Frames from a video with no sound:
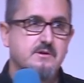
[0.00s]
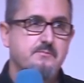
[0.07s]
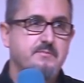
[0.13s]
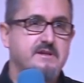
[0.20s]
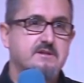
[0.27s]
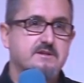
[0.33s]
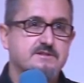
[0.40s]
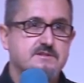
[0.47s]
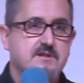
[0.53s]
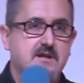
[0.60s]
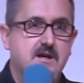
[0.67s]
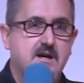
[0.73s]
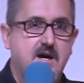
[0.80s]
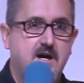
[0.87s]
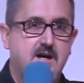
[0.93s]
Because
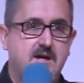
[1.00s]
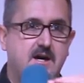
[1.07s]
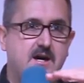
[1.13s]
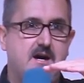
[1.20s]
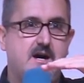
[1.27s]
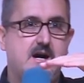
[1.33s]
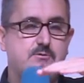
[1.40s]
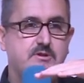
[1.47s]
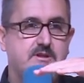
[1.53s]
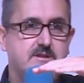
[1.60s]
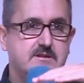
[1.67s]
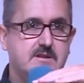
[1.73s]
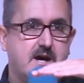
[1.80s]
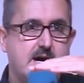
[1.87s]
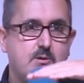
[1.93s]
I, would,
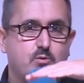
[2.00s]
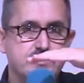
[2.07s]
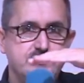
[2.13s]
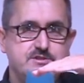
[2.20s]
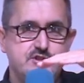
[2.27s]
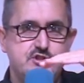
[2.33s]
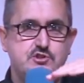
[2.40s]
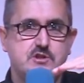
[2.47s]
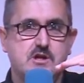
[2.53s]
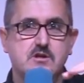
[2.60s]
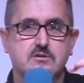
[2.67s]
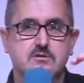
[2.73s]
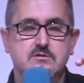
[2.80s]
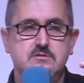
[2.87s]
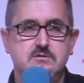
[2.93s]
I want to
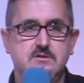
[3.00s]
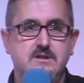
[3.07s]
show